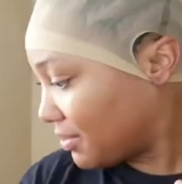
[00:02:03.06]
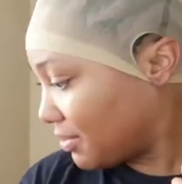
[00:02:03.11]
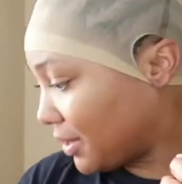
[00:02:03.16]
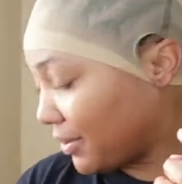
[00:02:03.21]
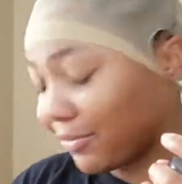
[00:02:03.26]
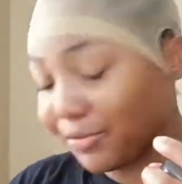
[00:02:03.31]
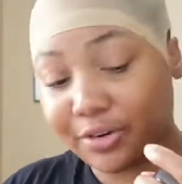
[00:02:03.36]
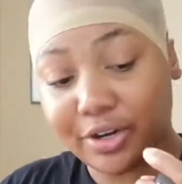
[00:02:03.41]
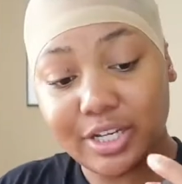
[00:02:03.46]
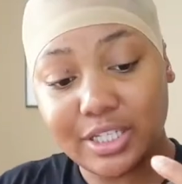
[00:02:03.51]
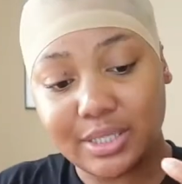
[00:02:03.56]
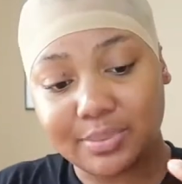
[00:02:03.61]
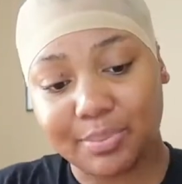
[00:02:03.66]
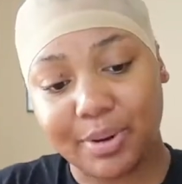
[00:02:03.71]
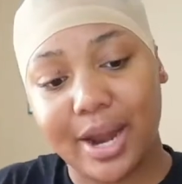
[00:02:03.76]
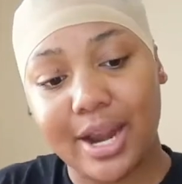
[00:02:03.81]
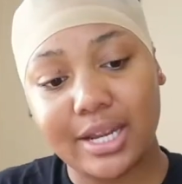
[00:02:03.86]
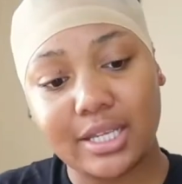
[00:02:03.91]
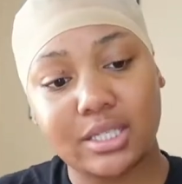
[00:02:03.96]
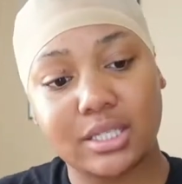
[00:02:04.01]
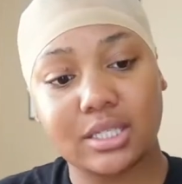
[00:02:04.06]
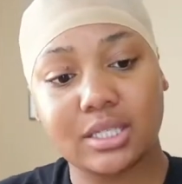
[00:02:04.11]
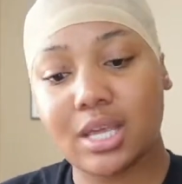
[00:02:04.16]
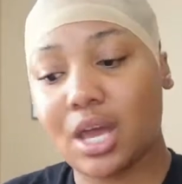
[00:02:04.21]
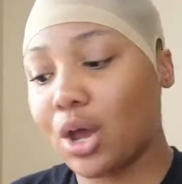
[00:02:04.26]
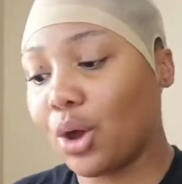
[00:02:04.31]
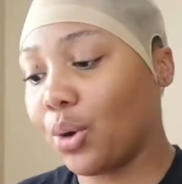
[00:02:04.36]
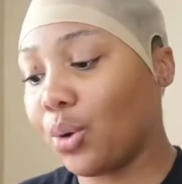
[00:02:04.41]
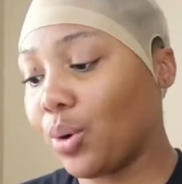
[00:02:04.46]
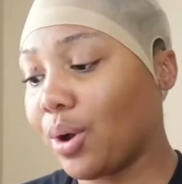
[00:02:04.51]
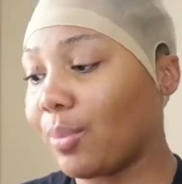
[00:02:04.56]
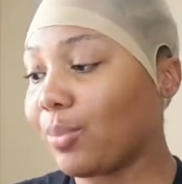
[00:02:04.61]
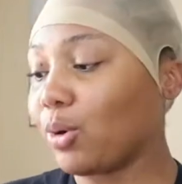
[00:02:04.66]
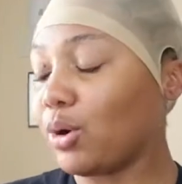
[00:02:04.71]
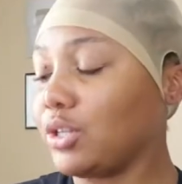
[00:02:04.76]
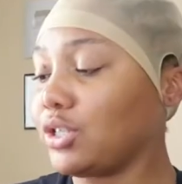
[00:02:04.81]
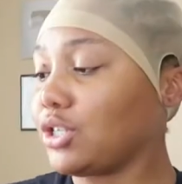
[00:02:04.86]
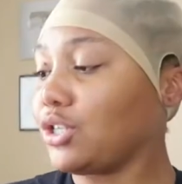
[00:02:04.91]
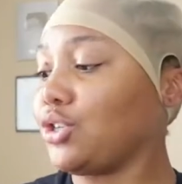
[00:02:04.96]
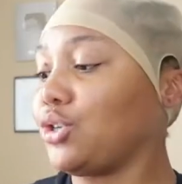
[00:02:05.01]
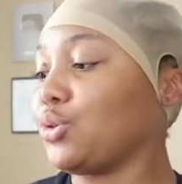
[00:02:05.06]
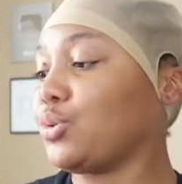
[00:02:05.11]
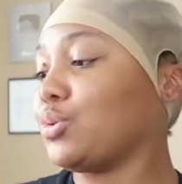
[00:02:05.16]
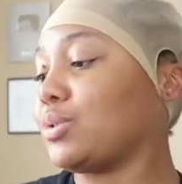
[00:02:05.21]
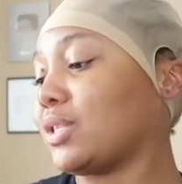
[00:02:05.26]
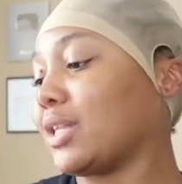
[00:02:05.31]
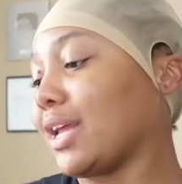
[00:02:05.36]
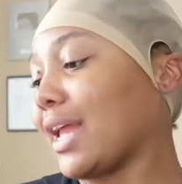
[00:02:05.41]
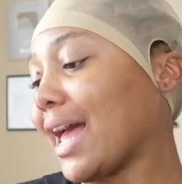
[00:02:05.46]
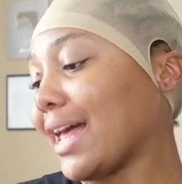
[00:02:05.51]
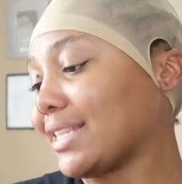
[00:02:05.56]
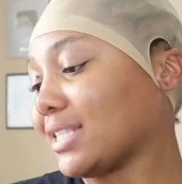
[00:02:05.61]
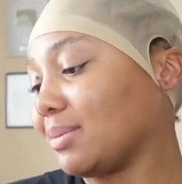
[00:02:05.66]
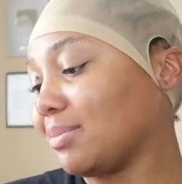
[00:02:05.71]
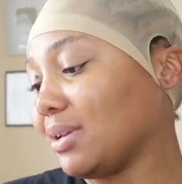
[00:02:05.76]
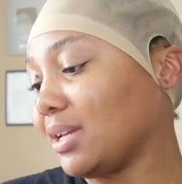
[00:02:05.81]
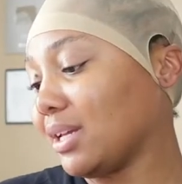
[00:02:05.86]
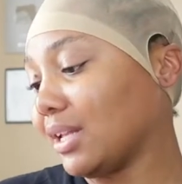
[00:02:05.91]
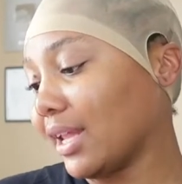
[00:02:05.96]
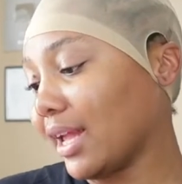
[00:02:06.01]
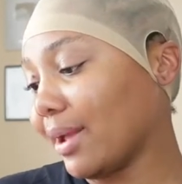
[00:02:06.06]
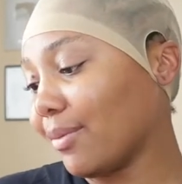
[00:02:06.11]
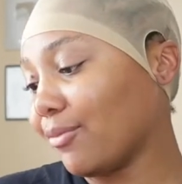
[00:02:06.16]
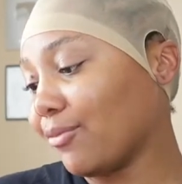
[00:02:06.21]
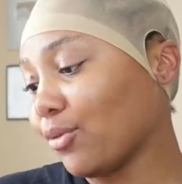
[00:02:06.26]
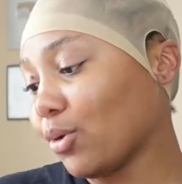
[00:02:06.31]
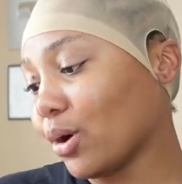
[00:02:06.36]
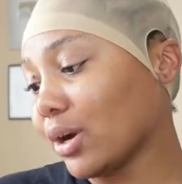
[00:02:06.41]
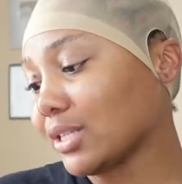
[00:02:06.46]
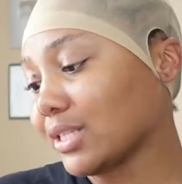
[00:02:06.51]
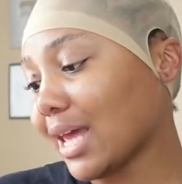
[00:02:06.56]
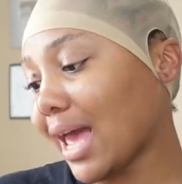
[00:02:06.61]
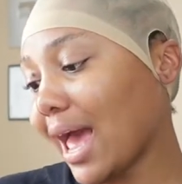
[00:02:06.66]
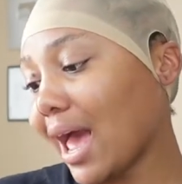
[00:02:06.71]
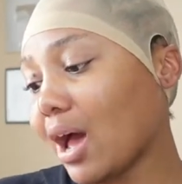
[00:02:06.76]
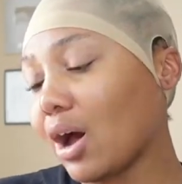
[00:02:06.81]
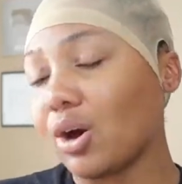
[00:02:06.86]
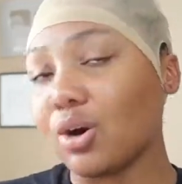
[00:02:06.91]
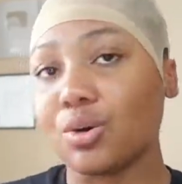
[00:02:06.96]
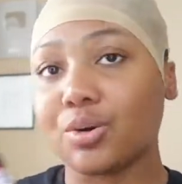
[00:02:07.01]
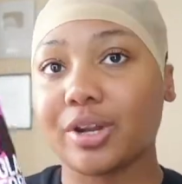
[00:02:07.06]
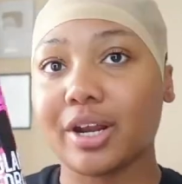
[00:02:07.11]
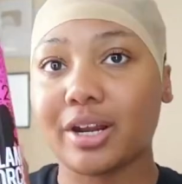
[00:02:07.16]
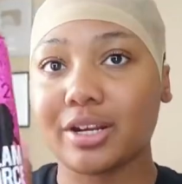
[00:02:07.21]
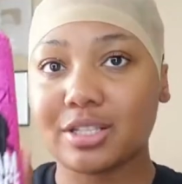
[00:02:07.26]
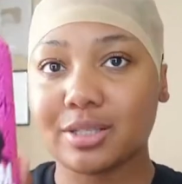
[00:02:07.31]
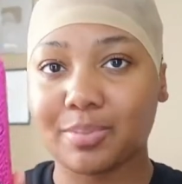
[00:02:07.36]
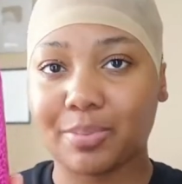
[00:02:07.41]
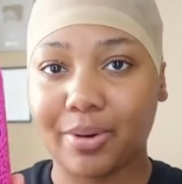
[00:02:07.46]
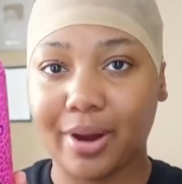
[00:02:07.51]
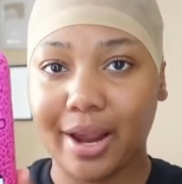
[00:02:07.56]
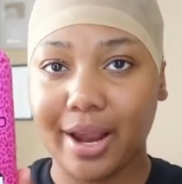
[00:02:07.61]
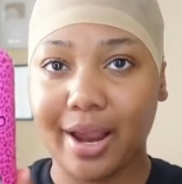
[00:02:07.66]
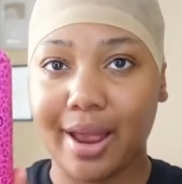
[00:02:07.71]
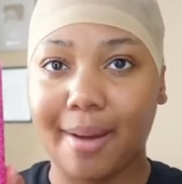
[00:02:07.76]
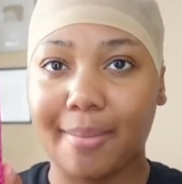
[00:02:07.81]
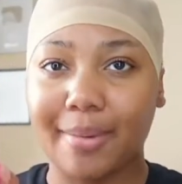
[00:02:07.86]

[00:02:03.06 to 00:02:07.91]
To Be freeze spray, so I'm going to use the Got To Be Glam Force High Hold Hairspray.